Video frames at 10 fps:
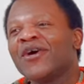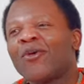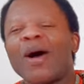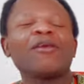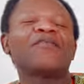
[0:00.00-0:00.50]

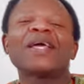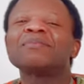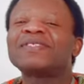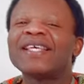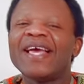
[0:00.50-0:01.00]
One of
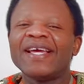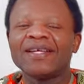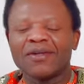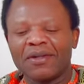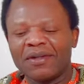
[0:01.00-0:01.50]
them
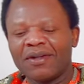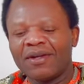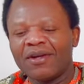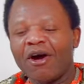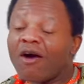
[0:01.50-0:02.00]
said,
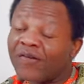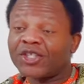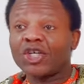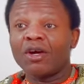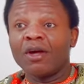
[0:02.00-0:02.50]

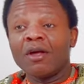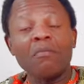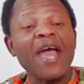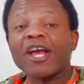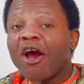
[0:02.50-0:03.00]
"Officer,
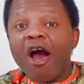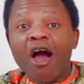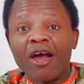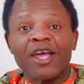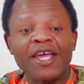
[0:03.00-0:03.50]
my
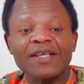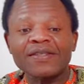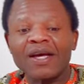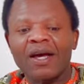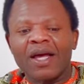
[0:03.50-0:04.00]
car
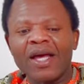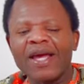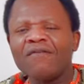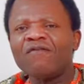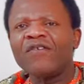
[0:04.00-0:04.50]
is a
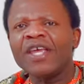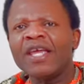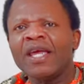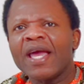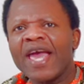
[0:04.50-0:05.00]

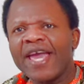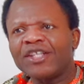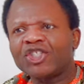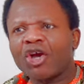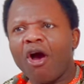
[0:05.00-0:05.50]

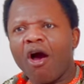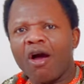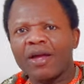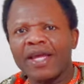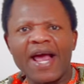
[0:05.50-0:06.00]
V8
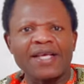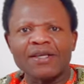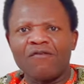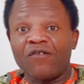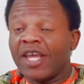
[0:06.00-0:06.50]
car. It has
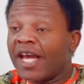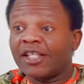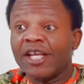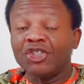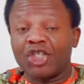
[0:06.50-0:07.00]
a
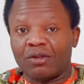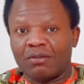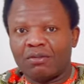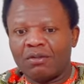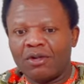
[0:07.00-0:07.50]
V8
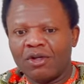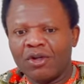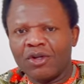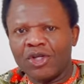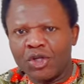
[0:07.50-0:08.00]
engine.
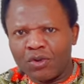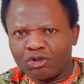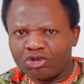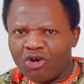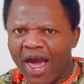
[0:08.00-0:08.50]

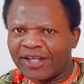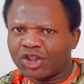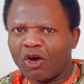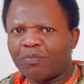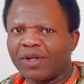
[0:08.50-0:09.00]
You try
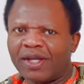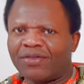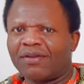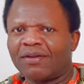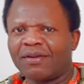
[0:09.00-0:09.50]
stopping it."